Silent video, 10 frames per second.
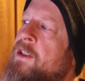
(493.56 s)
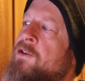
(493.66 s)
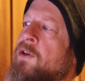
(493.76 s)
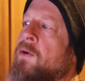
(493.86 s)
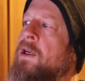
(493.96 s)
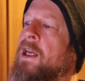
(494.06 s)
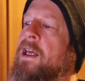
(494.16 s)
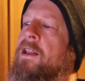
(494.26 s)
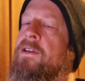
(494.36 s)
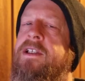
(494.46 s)
So
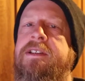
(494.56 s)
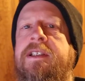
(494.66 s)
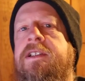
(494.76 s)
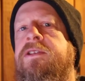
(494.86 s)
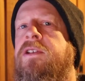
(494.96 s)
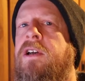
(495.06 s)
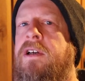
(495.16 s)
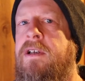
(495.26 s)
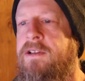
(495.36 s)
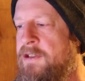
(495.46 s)
this is
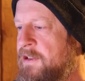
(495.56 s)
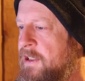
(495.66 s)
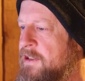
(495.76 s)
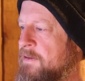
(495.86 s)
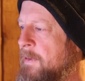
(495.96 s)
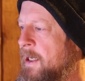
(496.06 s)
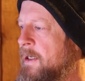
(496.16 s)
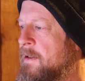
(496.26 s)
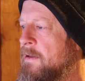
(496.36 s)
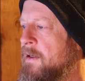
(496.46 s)
their
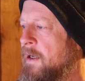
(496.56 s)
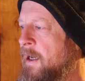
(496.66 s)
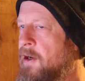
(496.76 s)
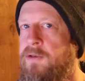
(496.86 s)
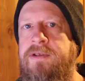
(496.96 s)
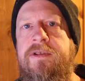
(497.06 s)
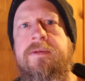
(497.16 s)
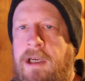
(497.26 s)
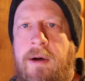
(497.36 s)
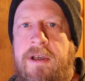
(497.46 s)
6-man house.
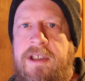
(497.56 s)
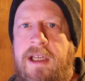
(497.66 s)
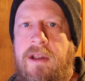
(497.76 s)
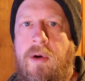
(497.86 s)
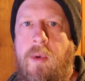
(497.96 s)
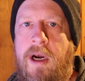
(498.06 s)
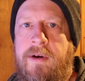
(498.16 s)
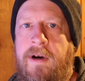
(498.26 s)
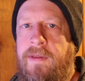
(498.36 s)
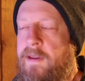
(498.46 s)
Now I'm going to take a little
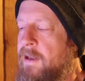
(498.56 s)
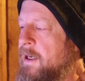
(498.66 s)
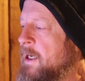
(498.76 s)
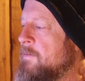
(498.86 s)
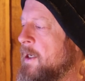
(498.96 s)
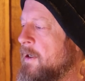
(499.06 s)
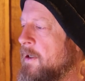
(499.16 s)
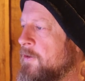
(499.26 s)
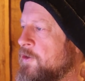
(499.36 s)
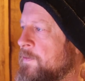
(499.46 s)
walk around the 8-man
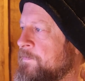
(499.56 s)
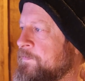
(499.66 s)
house.